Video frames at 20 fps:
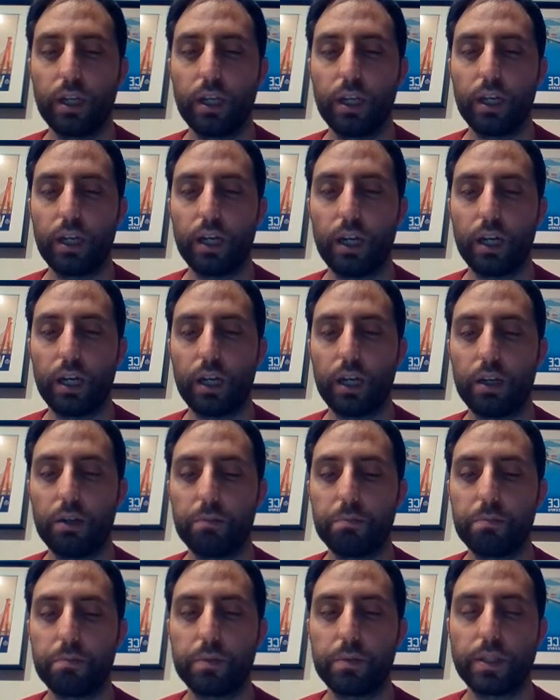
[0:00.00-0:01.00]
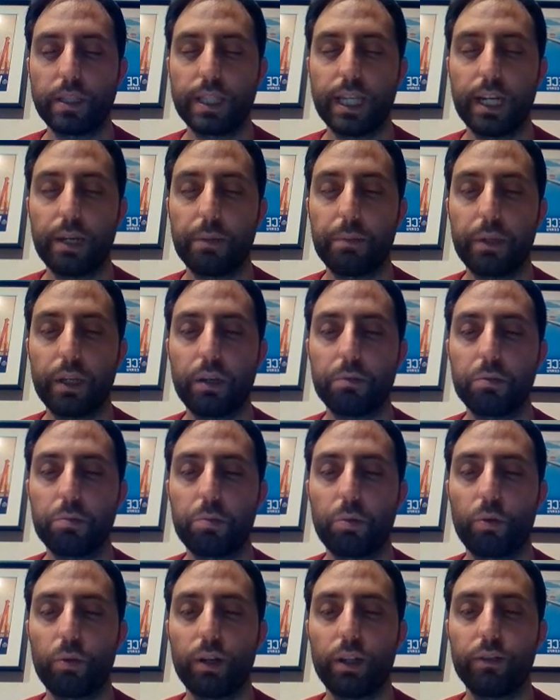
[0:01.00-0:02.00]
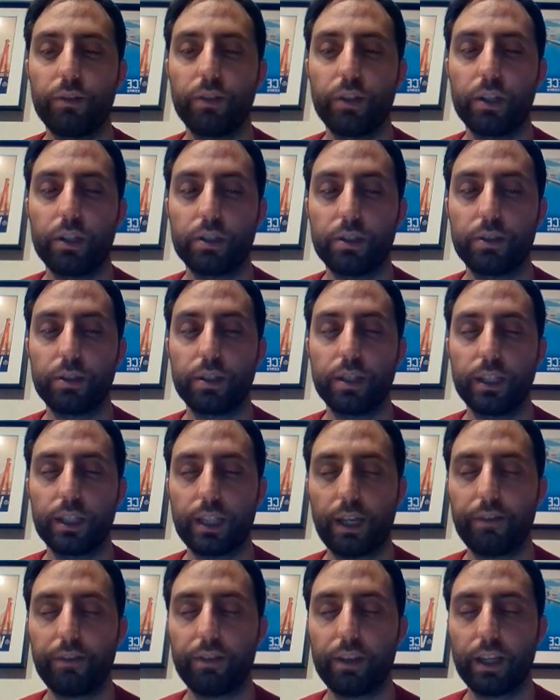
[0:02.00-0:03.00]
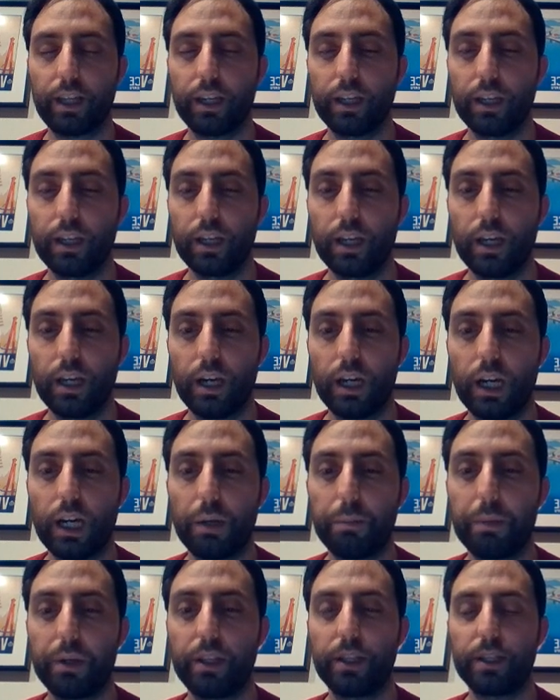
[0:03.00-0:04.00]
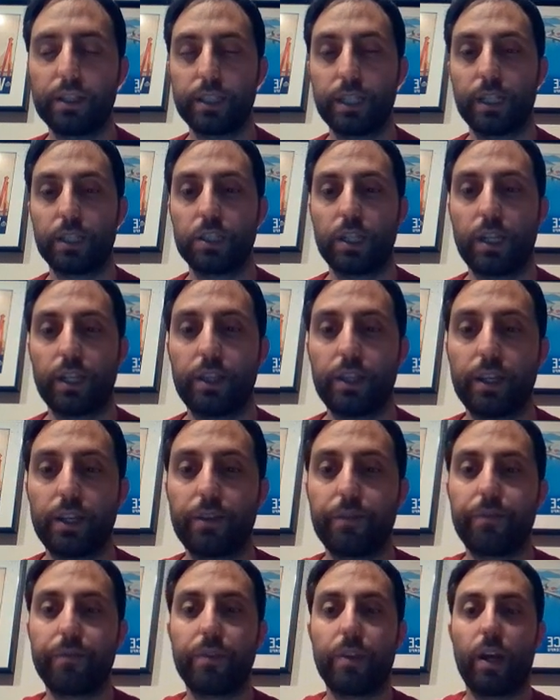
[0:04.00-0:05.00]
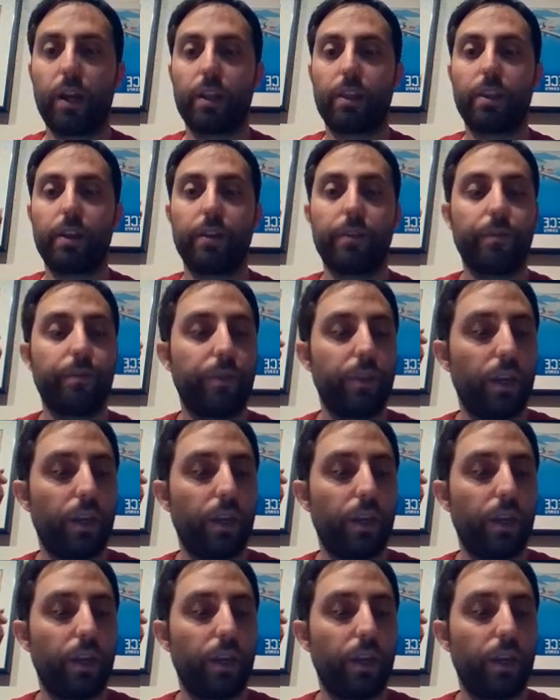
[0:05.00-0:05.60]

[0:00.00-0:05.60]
Then it becomes more relevant, assistant lifelink, but in this deck it's not a thing.